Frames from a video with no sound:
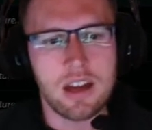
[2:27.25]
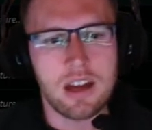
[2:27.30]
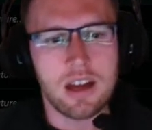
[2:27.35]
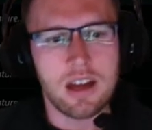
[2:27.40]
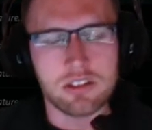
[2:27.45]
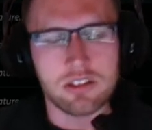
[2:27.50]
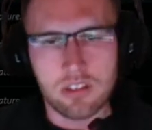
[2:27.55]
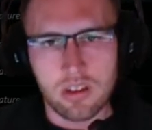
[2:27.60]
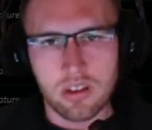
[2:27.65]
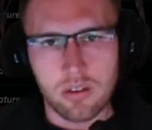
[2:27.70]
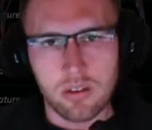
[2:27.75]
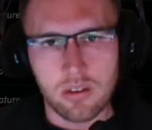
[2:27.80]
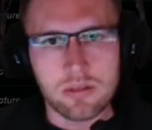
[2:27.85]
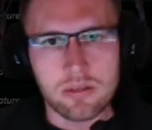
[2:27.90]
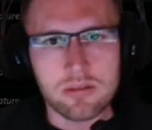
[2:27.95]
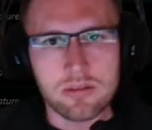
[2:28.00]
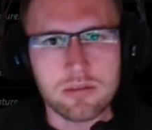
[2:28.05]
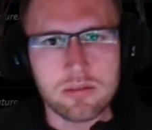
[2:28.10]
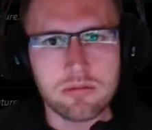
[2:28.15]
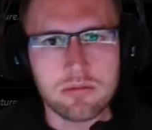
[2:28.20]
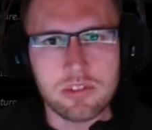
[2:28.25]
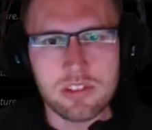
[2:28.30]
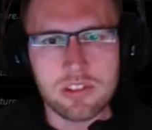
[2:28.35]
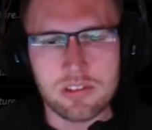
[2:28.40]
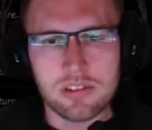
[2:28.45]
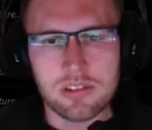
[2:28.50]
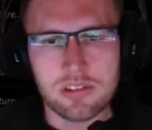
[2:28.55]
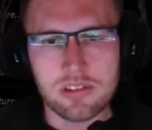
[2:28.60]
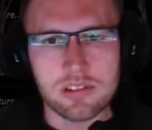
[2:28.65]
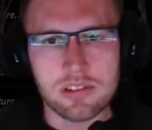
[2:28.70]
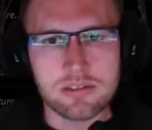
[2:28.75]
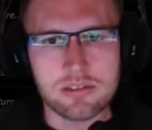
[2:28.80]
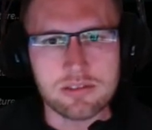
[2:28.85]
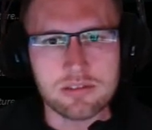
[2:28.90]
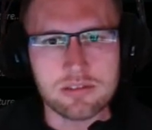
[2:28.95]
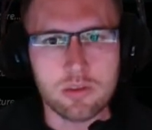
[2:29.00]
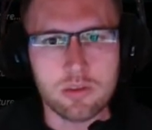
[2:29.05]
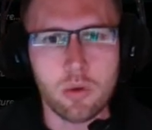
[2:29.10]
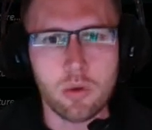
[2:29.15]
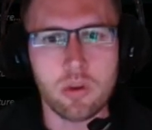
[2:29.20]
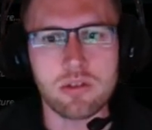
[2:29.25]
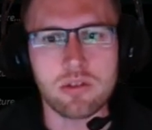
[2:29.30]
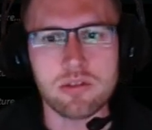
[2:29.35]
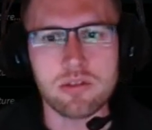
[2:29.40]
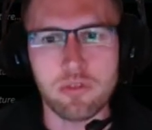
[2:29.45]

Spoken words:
until recently. Squadron